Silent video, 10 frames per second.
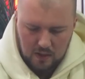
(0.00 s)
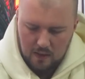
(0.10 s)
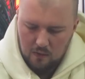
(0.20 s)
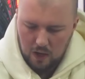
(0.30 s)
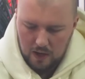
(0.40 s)

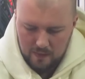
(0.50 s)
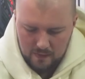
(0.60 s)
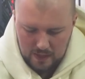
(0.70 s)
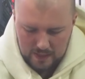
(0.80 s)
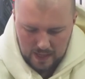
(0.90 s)
Right, and the
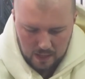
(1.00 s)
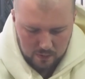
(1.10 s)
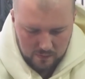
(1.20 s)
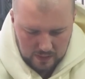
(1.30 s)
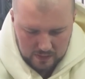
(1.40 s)
lid. How did
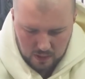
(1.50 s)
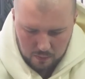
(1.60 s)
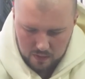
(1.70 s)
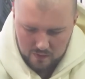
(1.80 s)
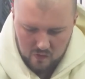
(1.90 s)
the lid go on? I
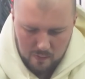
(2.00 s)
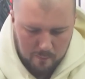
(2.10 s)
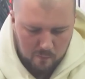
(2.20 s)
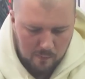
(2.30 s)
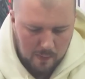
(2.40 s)
don't
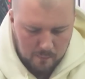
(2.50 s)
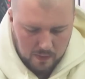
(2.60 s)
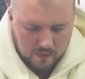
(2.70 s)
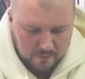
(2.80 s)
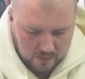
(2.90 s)
remember.
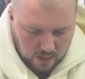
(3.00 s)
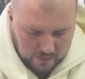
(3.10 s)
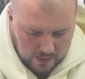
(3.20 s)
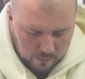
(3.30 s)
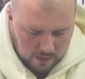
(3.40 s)
I
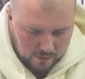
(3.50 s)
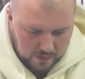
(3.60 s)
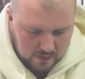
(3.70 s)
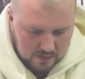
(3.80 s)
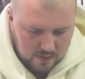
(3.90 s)
think it went like
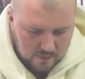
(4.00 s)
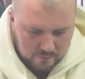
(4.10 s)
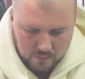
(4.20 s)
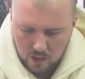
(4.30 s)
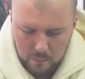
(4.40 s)
this.
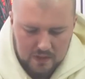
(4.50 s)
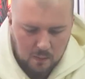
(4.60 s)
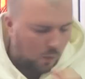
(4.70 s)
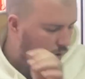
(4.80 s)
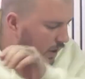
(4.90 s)
Oh, we need some
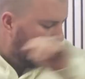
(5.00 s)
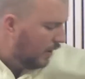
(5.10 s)
water.